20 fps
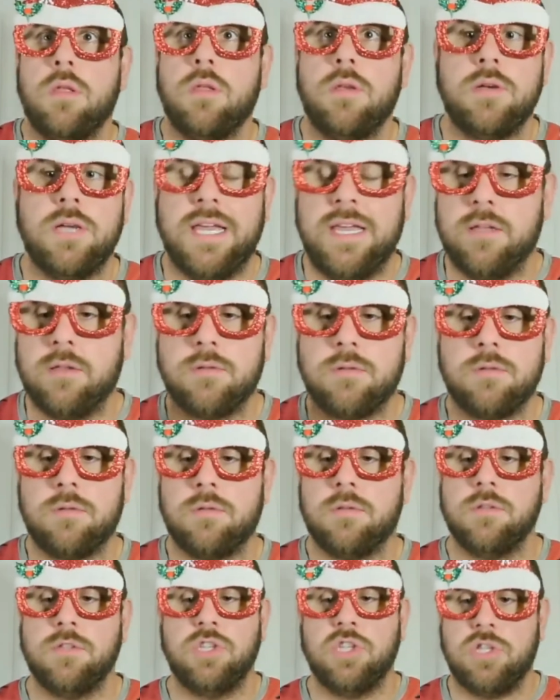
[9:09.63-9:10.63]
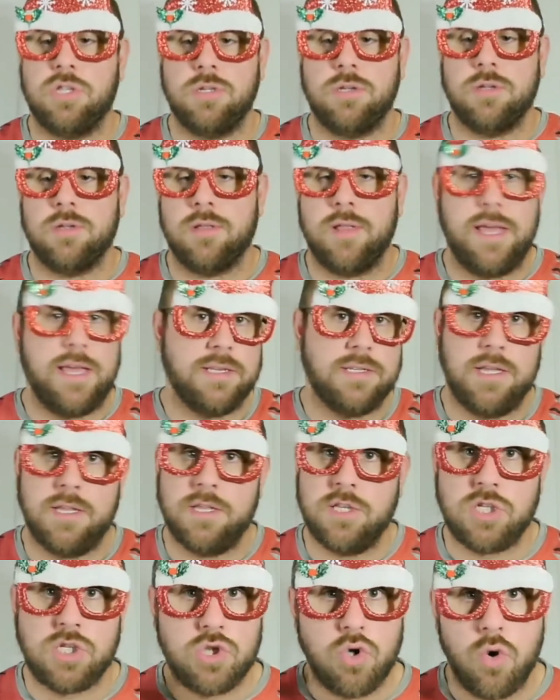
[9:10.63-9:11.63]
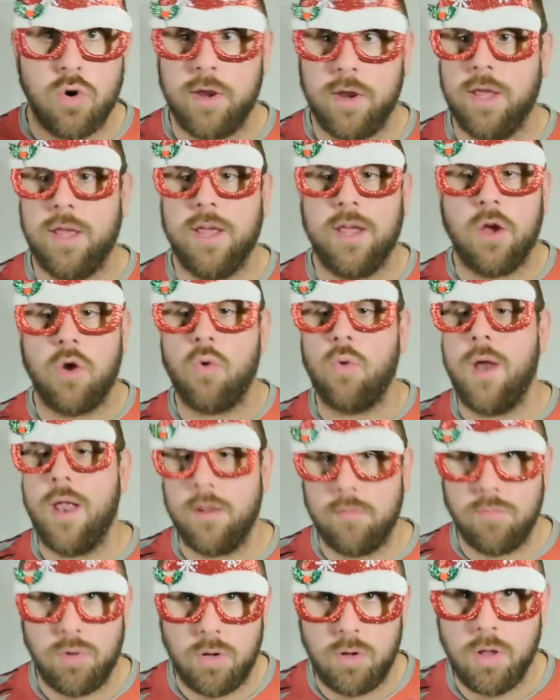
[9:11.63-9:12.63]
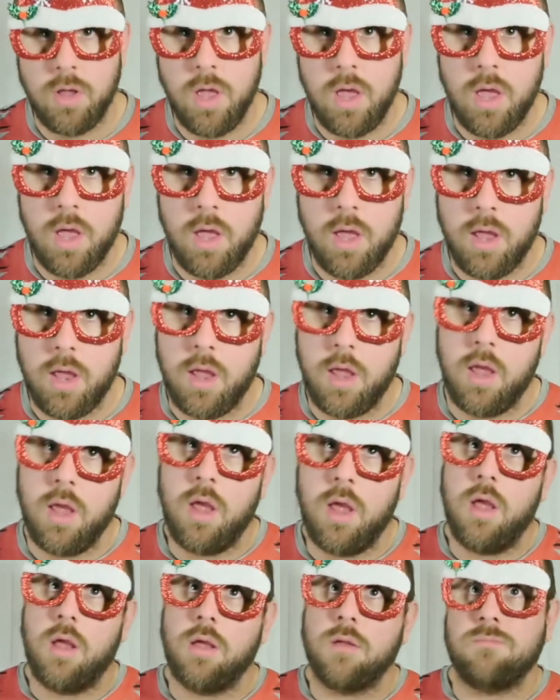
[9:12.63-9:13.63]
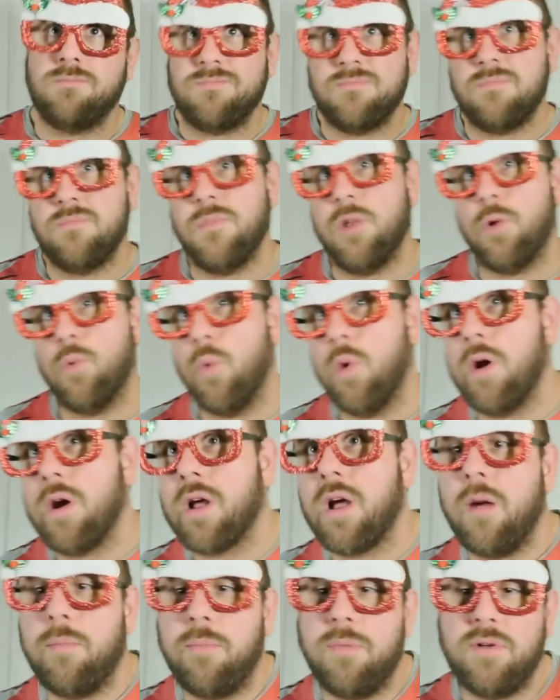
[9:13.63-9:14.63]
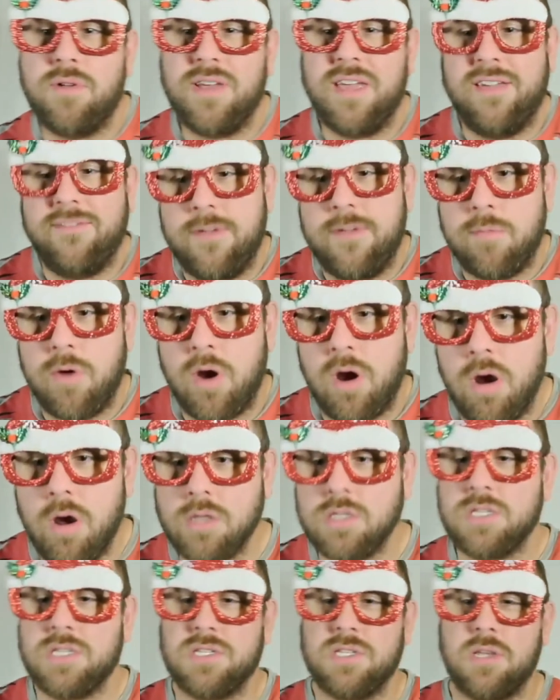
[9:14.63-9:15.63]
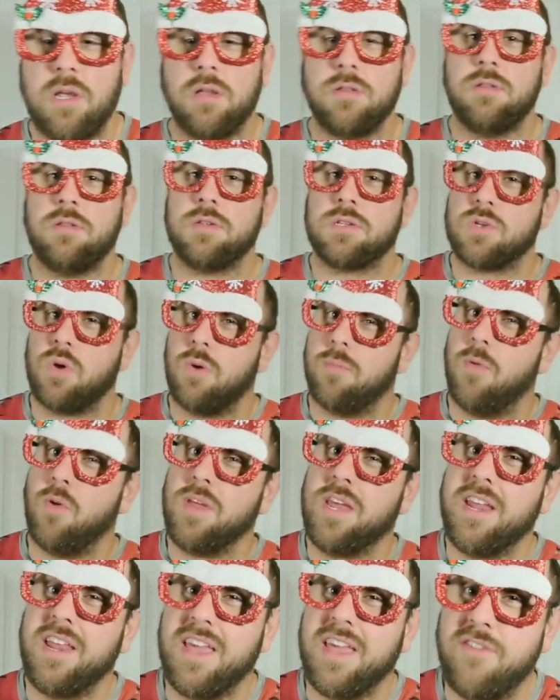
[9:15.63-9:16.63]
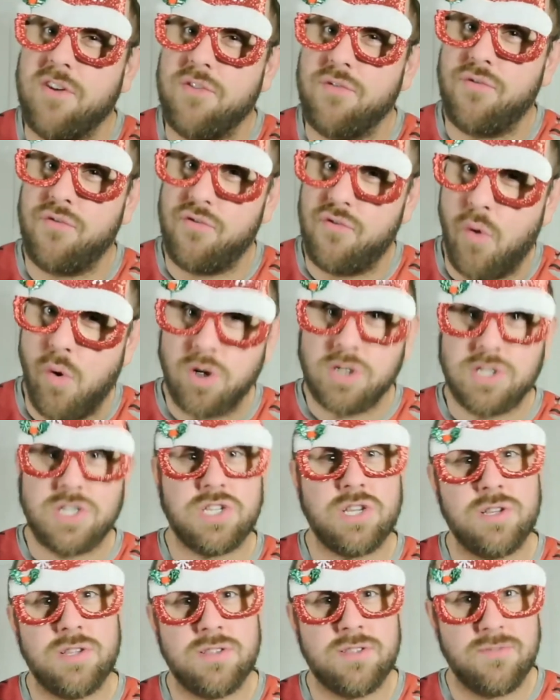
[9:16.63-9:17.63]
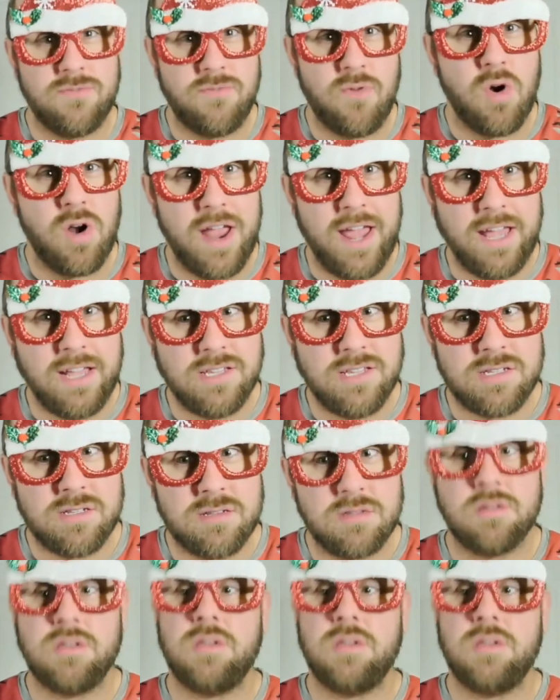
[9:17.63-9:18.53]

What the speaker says: Like I said, the story, incredible. There were a couple iffy parts, so I'm only gonna give it four eggs.